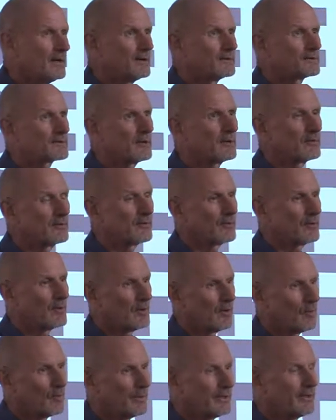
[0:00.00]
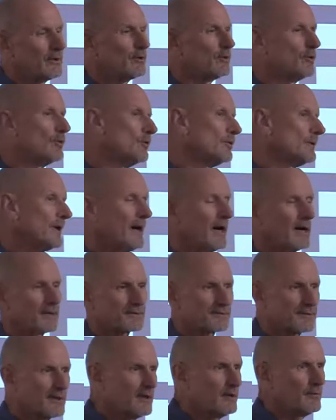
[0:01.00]
So we all are
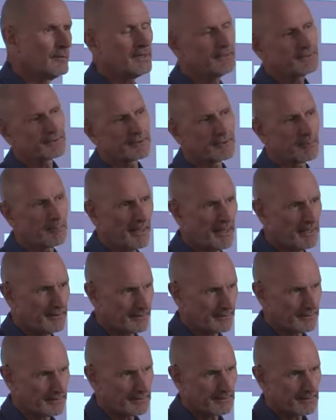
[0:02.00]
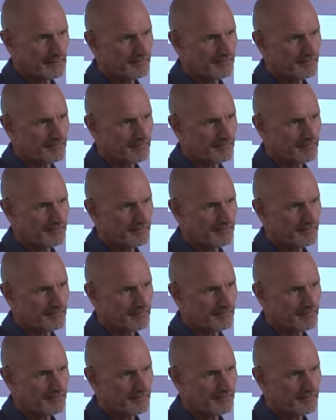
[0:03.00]
so interdependent